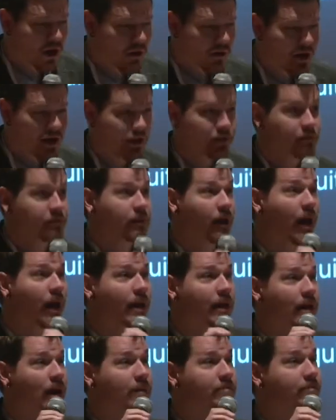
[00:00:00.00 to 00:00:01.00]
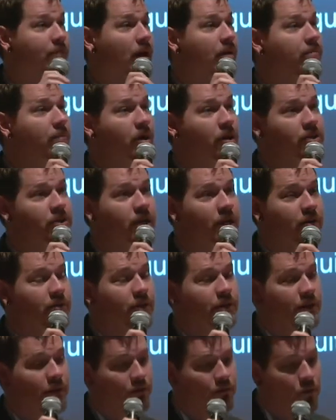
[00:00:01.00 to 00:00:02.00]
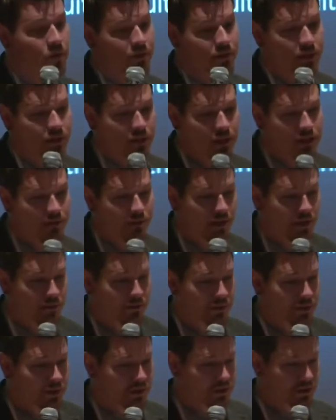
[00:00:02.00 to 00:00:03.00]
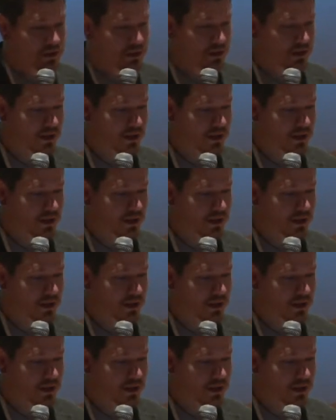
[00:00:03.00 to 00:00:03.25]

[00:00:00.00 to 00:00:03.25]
All right. Hi, I'm Mark Jakewith. I'm one of the lead developers